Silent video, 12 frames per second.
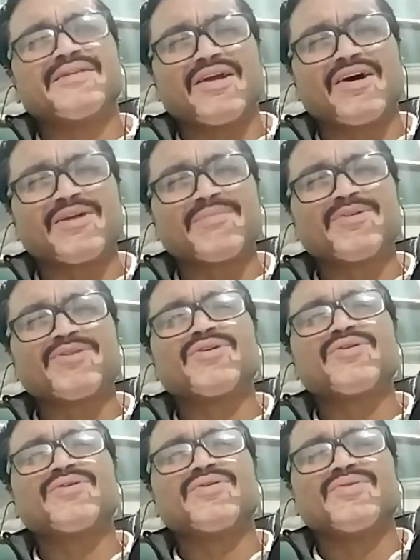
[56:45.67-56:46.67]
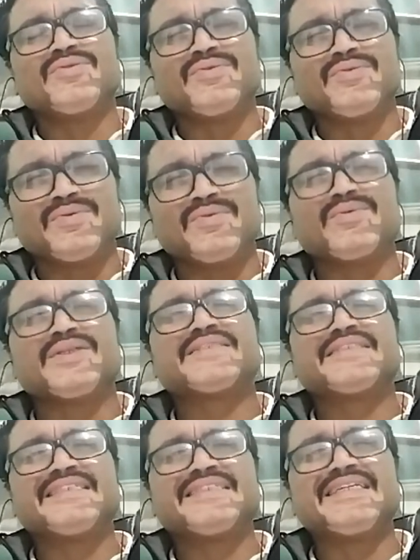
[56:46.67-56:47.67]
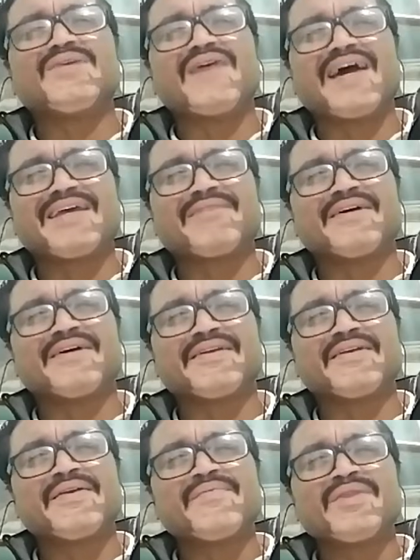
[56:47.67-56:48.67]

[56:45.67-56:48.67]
Lord Buddha was sitting, wherever,